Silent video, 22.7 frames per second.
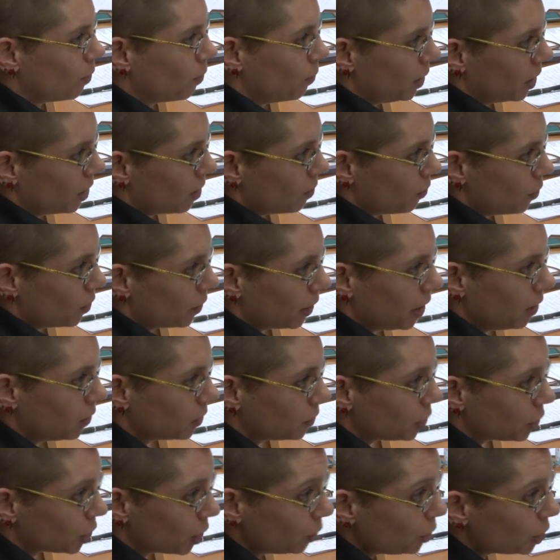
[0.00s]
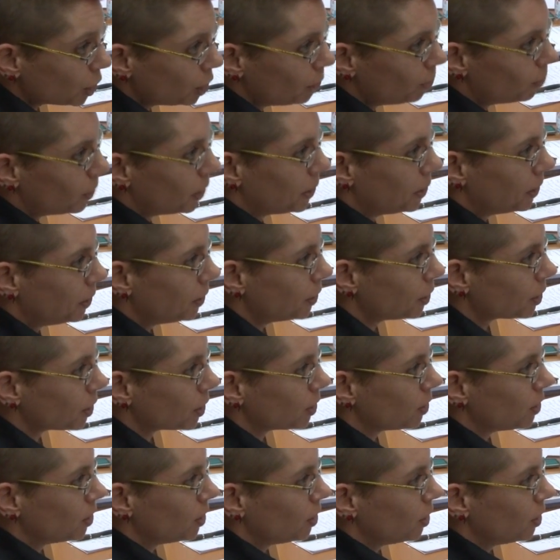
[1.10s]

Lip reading: we are working on social models